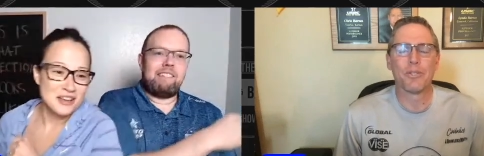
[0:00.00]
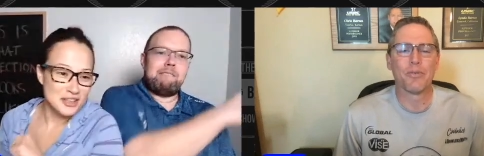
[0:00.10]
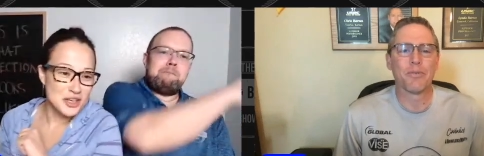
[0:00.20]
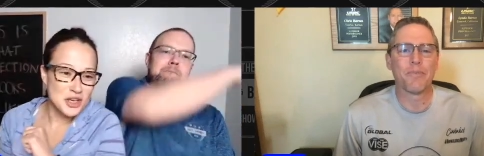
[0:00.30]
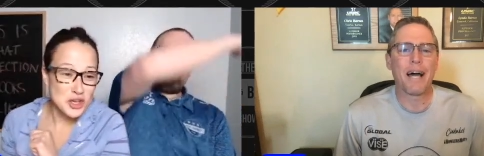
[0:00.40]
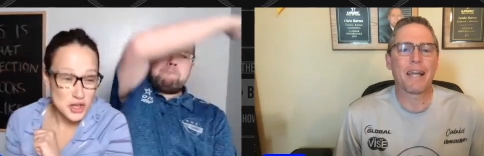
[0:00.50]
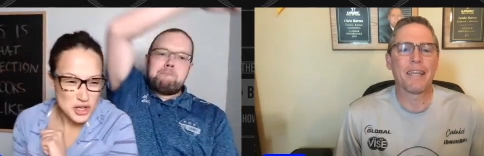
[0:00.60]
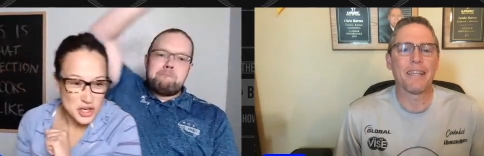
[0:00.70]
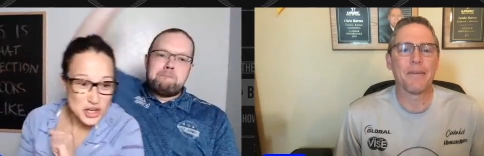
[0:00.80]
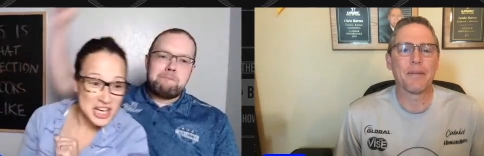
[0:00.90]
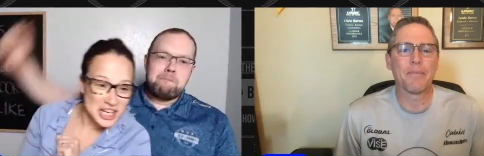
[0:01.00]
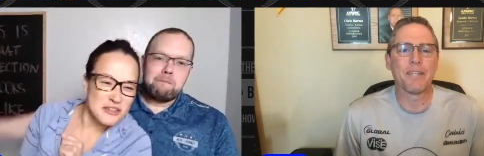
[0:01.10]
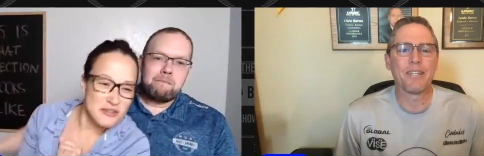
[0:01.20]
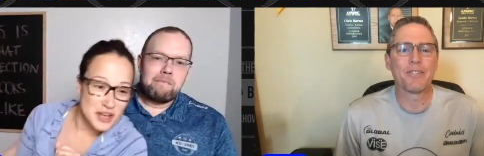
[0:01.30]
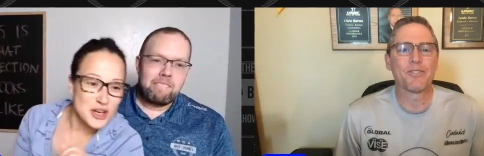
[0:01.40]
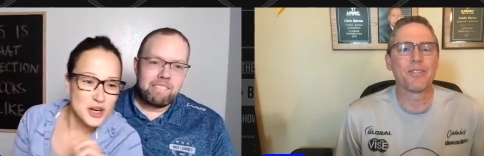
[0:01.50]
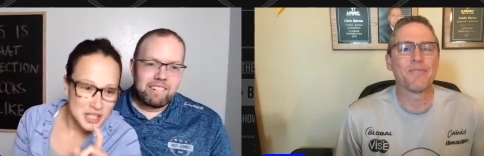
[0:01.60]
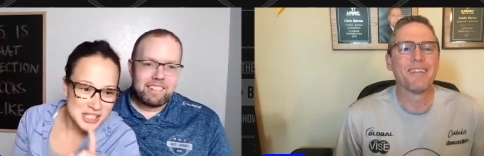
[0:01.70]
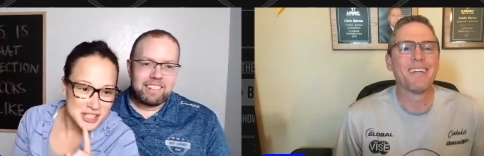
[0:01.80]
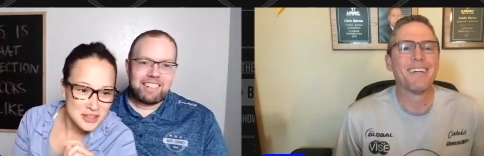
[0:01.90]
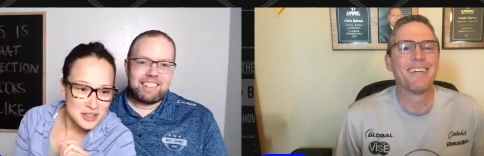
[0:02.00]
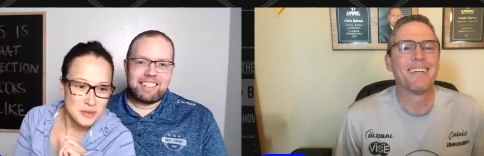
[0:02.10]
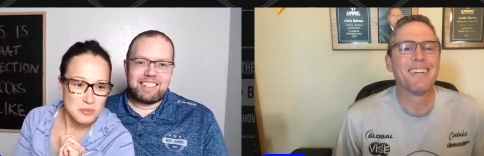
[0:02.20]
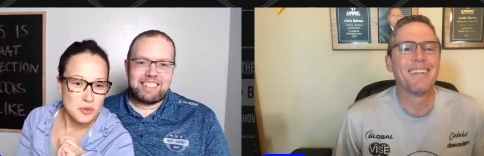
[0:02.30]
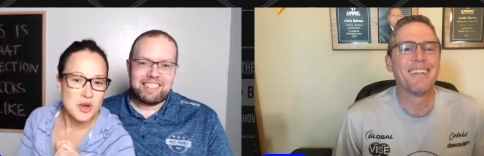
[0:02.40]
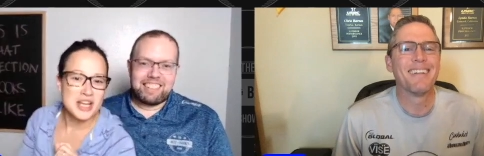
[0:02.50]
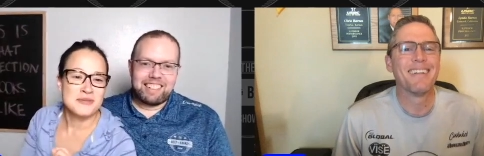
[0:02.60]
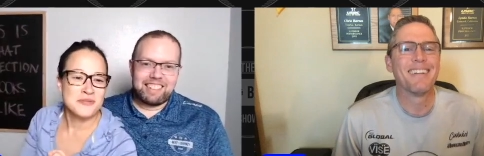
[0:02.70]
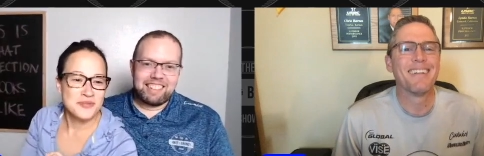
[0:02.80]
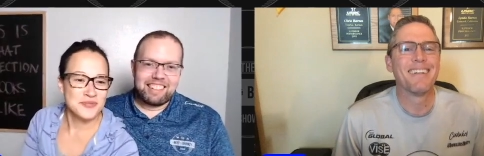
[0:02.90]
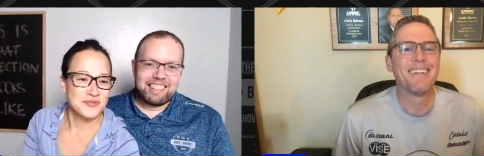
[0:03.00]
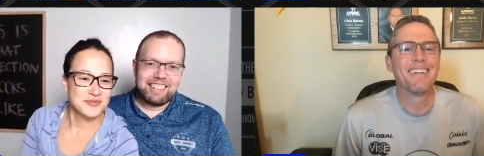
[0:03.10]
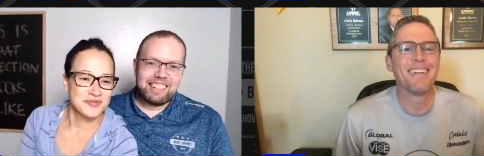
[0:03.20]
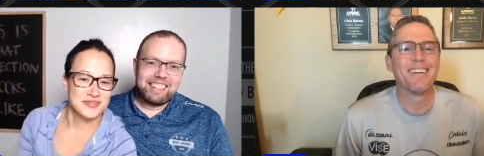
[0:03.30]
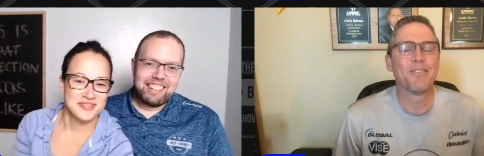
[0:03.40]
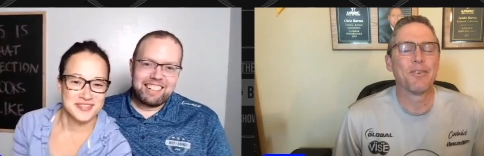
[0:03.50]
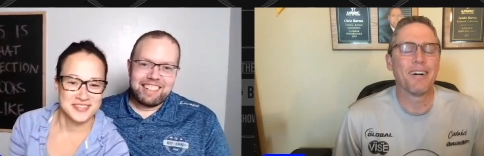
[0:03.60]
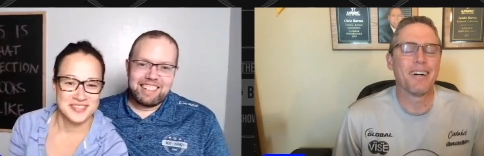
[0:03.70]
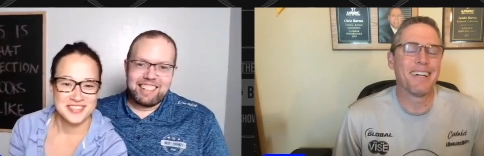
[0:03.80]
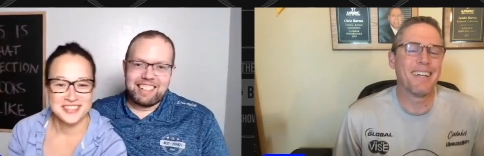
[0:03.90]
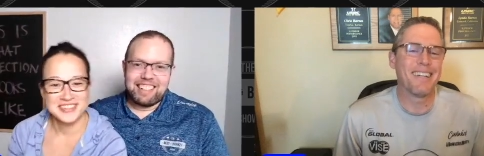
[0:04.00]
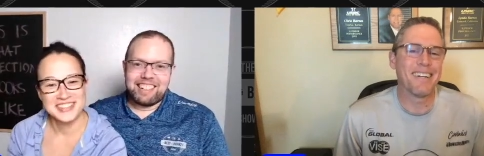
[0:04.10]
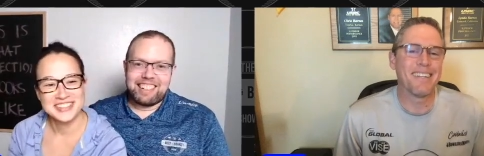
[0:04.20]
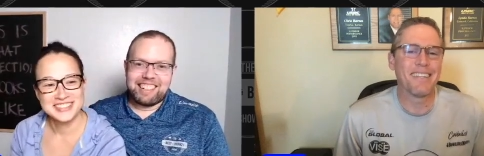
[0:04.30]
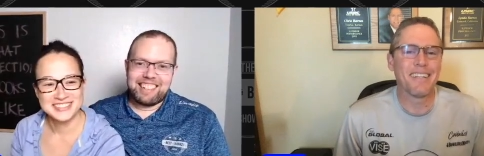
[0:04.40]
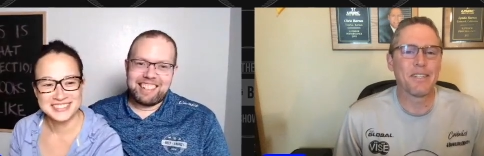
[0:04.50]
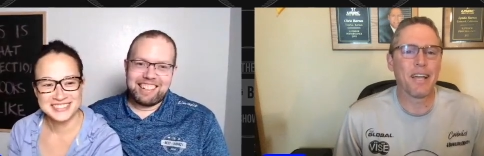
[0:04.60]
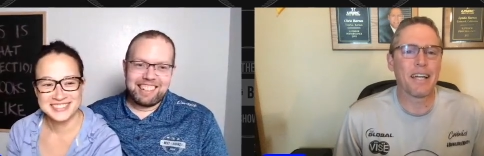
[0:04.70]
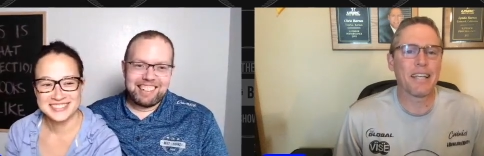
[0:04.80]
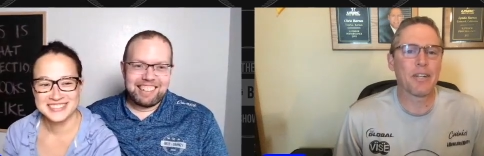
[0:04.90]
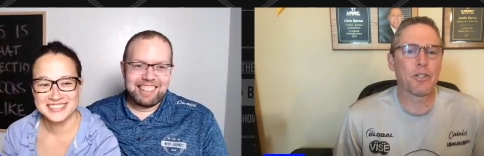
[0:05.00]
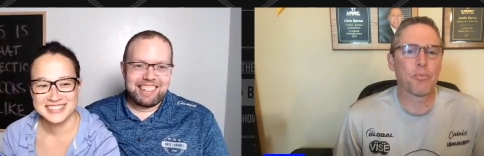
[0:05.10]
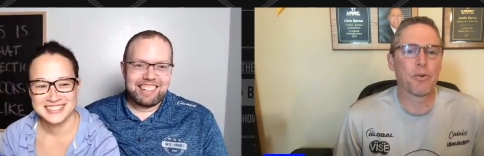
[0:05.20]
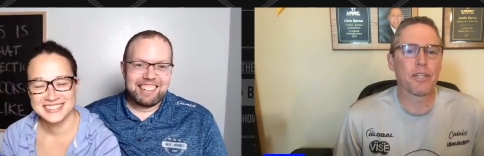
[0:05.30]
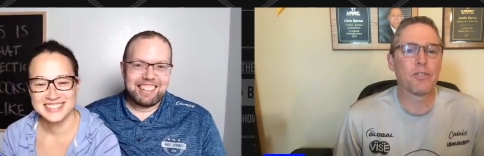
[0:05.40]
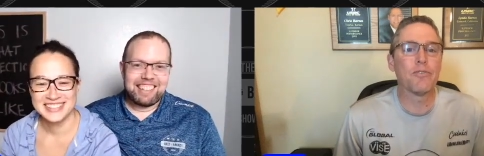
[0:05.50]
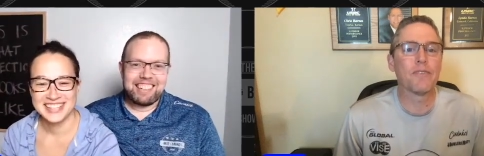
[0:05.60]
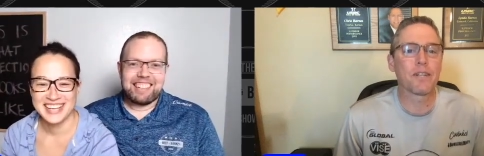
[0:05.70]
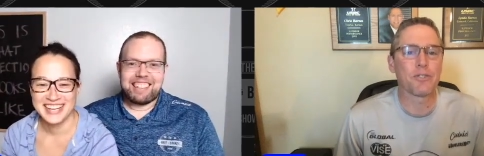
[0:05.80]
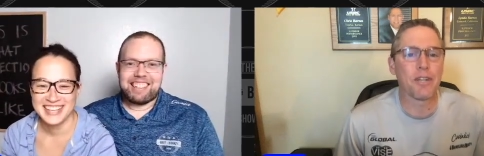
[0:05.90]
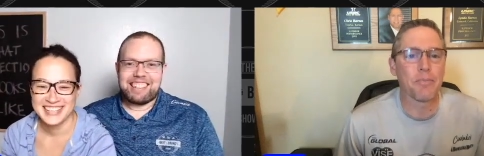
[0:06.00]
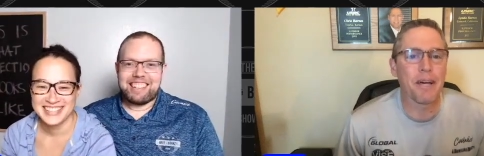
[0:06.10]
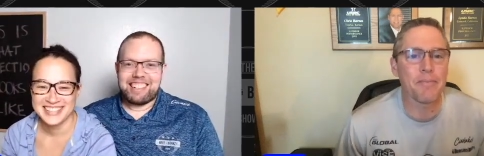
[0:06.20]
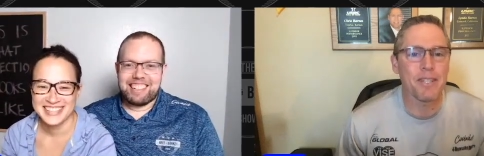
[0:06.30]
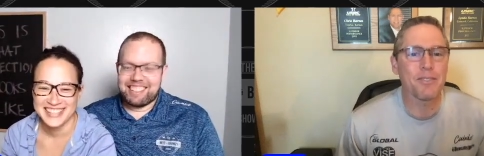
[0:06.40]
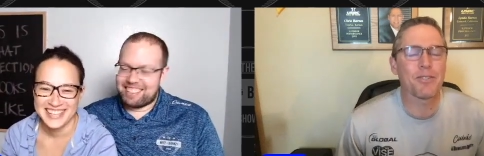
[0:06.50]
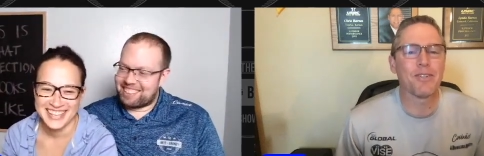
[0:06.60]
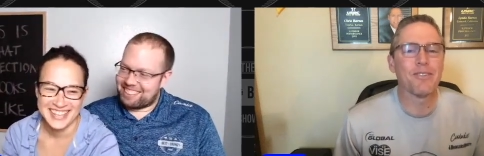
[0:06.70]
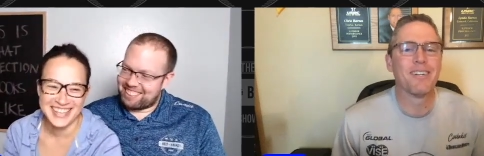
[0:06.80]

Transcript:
Speaker 1: with Pat.
Speaker 2: You're getting a finger, and it's not the number one.
Speaker 1: Uh, yeah, it, I got you're putting two fingers up at me. So,